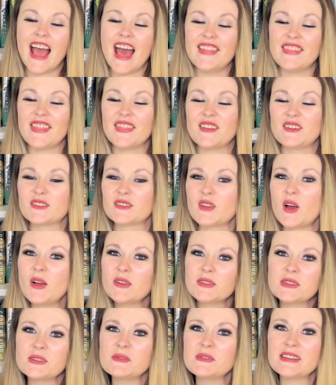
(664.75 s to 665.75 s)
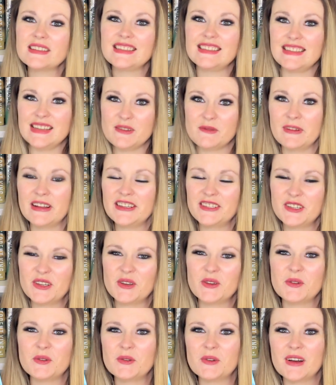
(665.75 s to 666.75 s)
And then there's also a sea witch
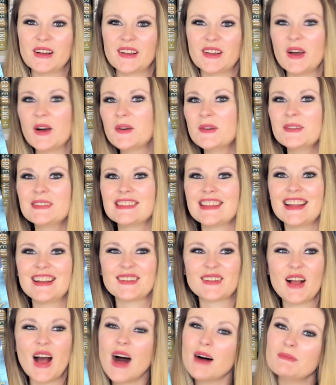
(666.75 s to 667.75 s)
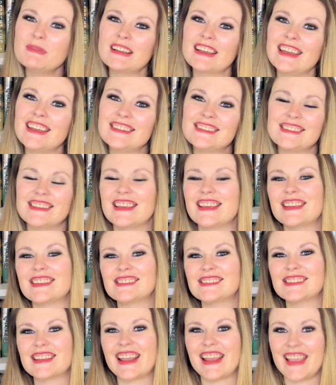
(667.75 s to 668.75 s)
who goes and complicates
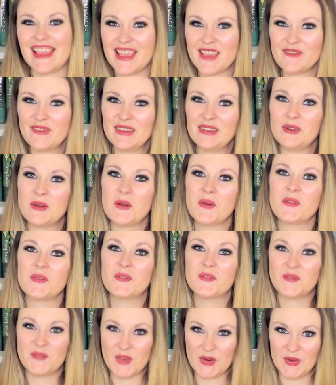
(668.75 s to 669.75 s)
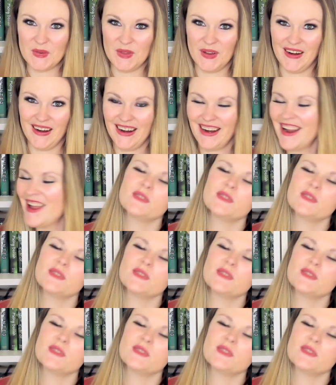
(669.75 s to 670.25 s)
things even further.